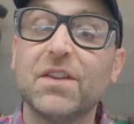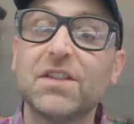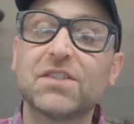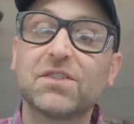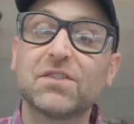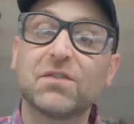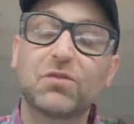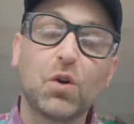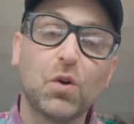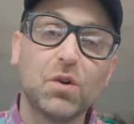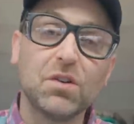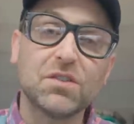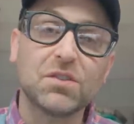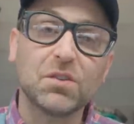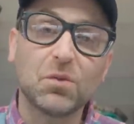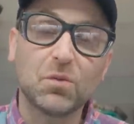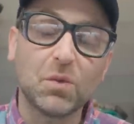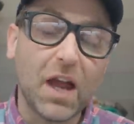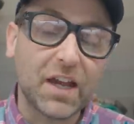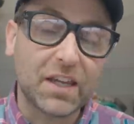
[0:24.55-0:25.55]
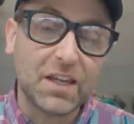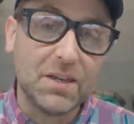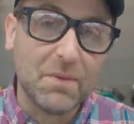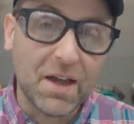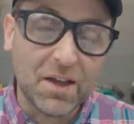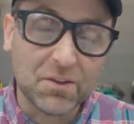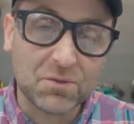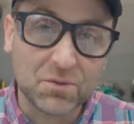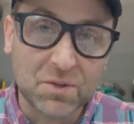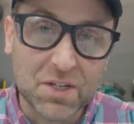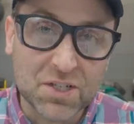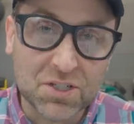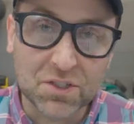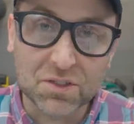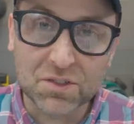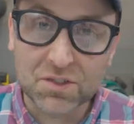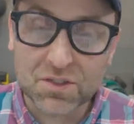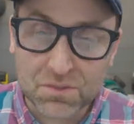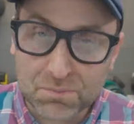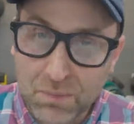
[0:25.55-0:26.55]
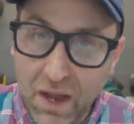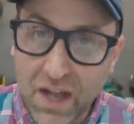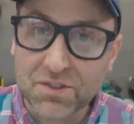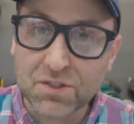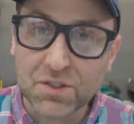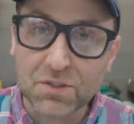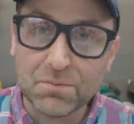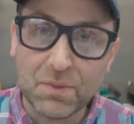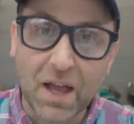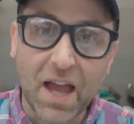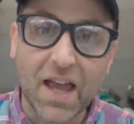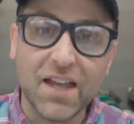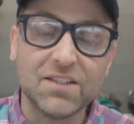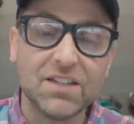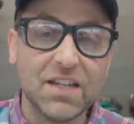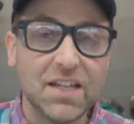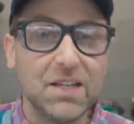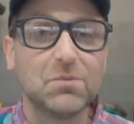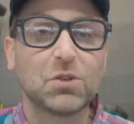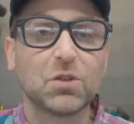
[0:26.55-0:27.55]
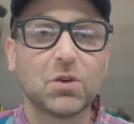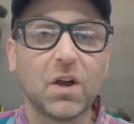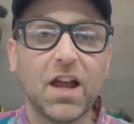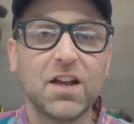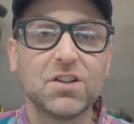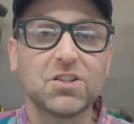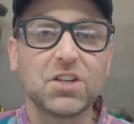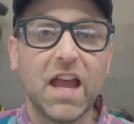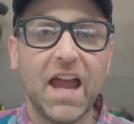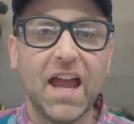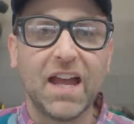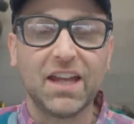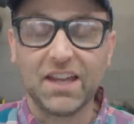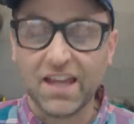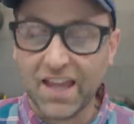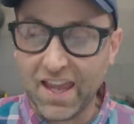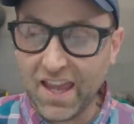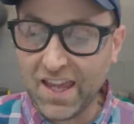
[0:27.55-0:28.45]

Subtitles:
This is, of course, the Rocky Mountain Regionals sponsored by Team Garage Hack,